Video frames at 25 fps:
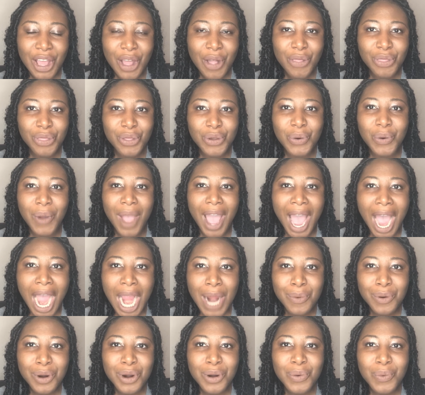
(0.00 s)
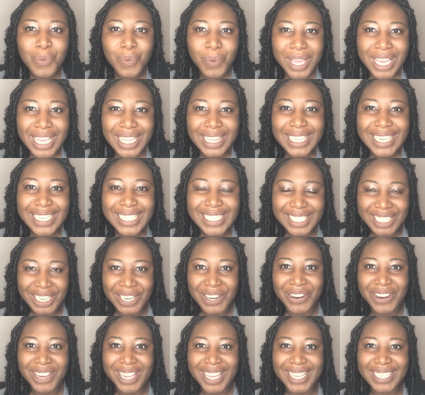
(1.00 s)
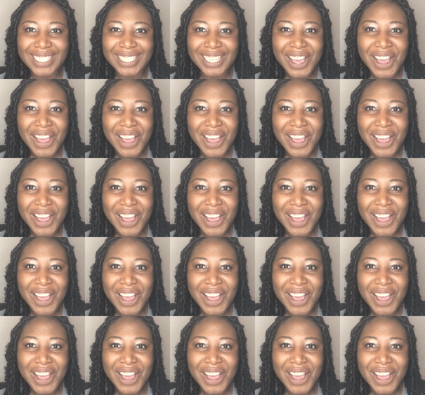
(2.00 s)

through our weekly series